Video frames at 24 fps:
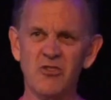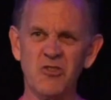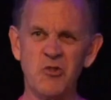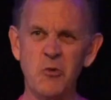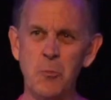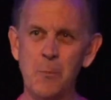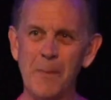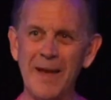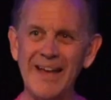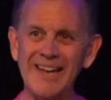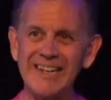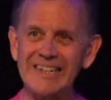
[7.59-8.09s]

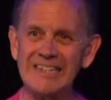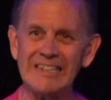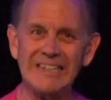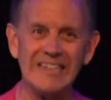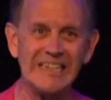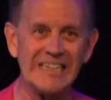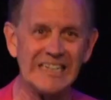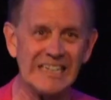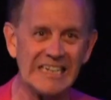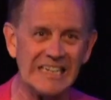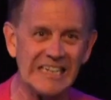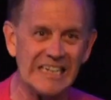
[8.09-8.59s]

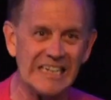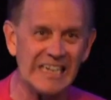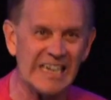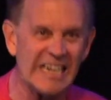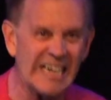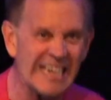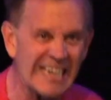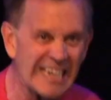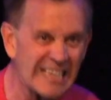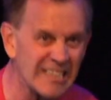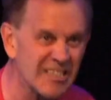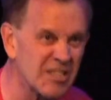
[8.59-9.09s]
humanity
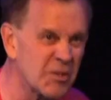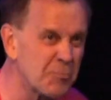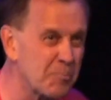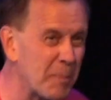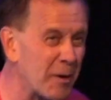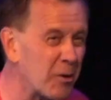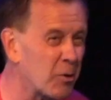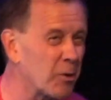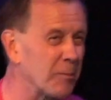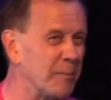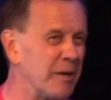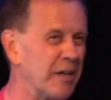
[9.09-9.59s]

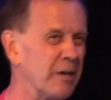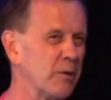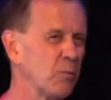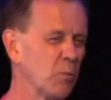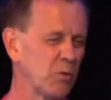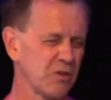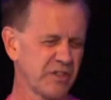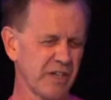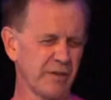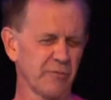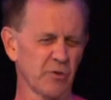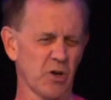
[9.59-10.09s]
experiment
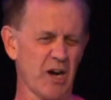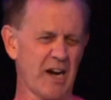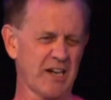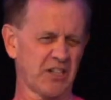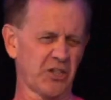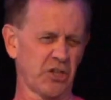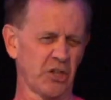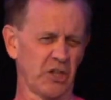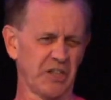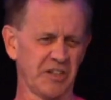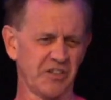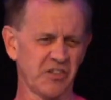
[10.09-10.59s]
was ever
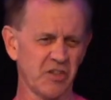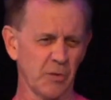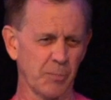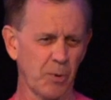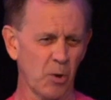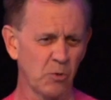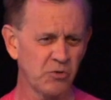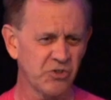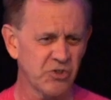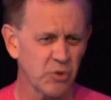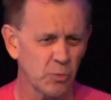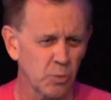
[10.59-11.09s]
actually
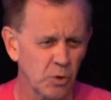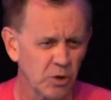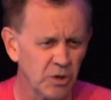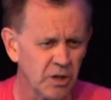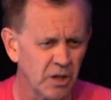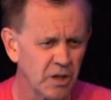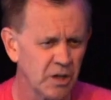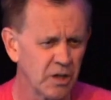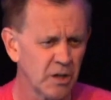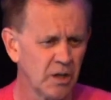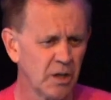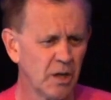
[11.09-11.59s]
supposed to
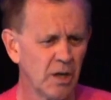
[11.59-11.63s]
work.